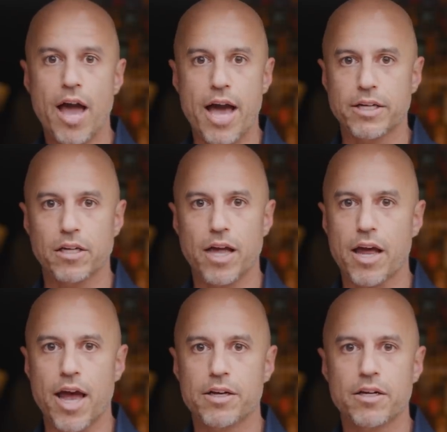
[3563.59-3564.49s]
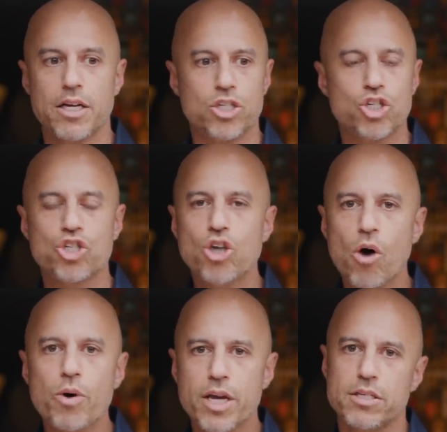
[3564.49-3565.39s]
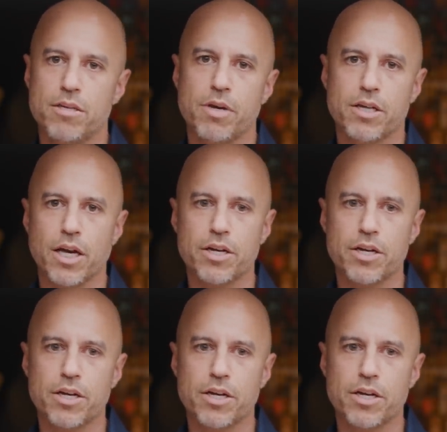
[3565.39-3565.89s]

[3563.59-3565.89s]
And, and it's so easy because I